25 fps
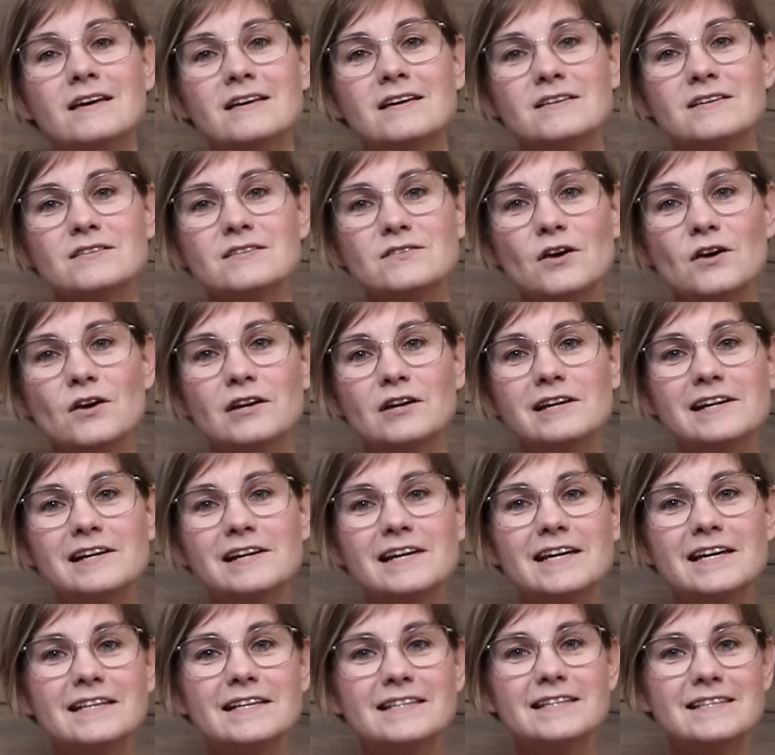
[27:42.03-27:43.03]

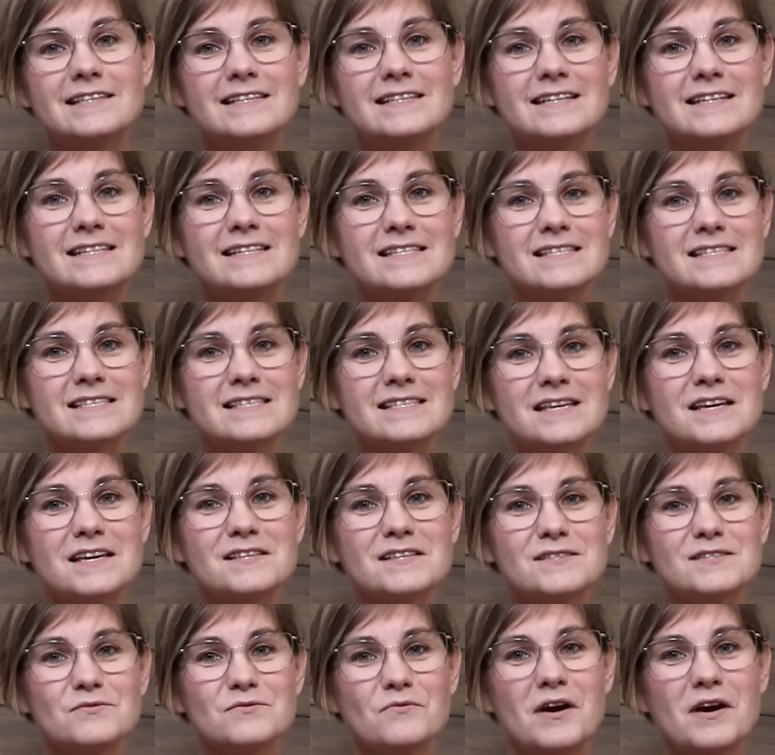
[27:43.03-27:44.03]
suddenly this
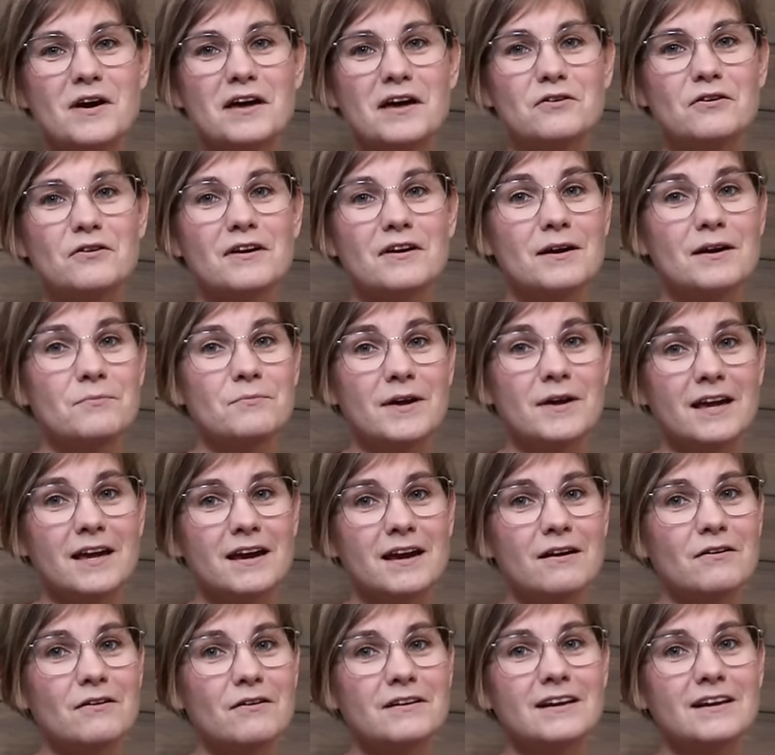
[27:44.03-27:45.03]
sweater
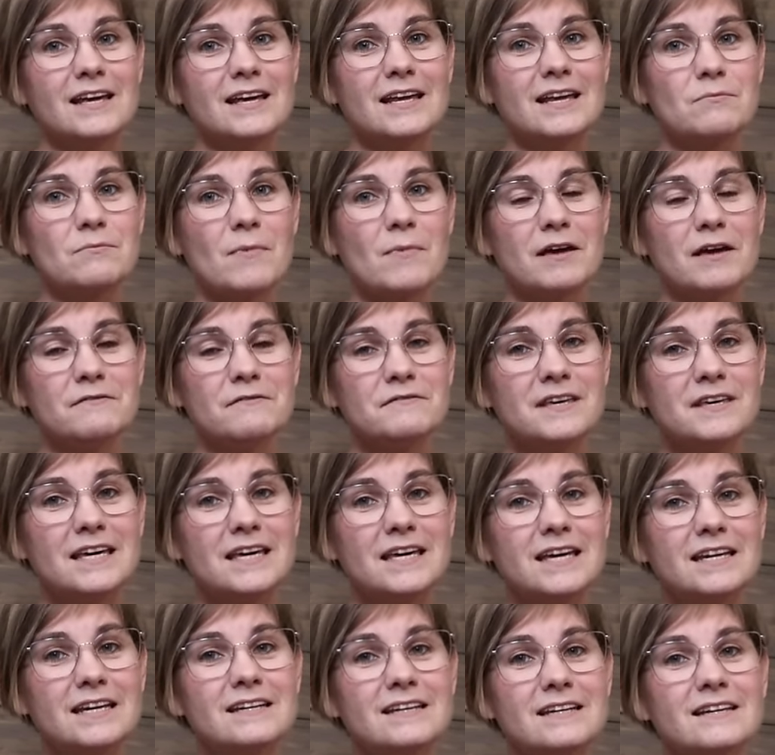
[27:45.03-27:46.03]
appeared in my
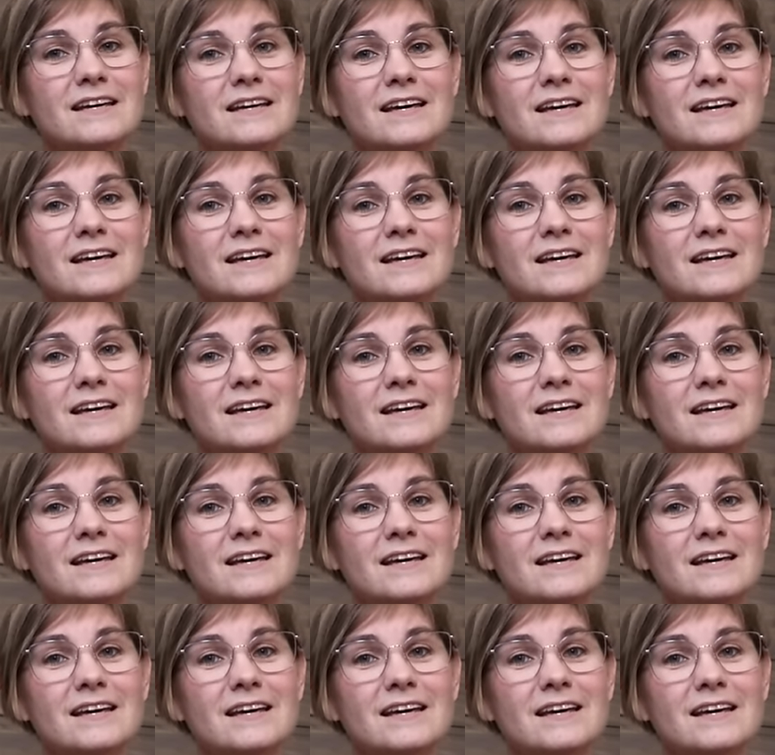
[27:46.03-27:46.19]
feed.